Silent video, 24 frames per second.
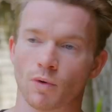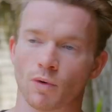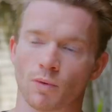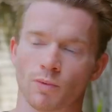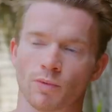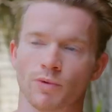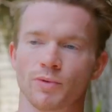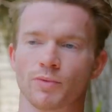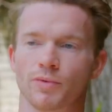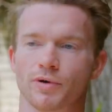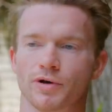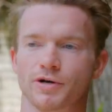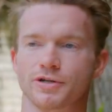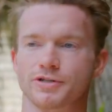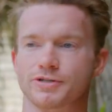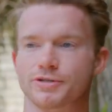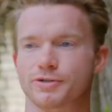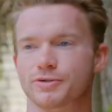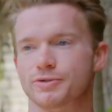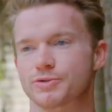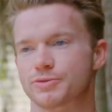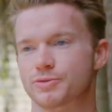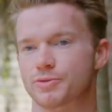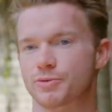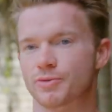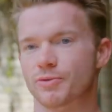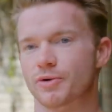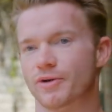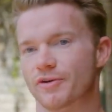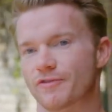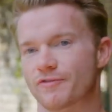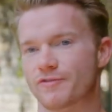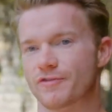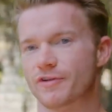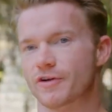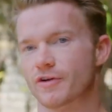What we want to do is we
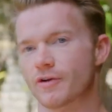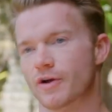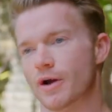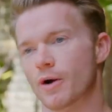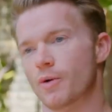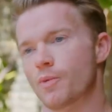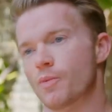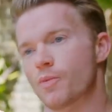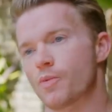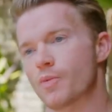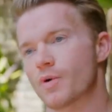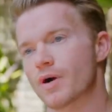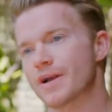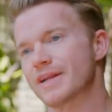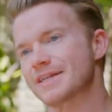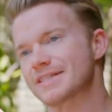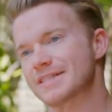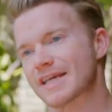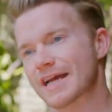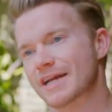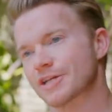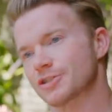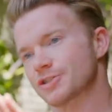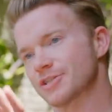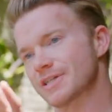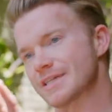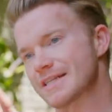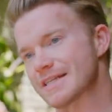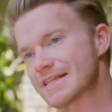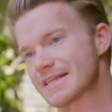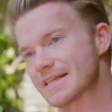want to figure out what is actually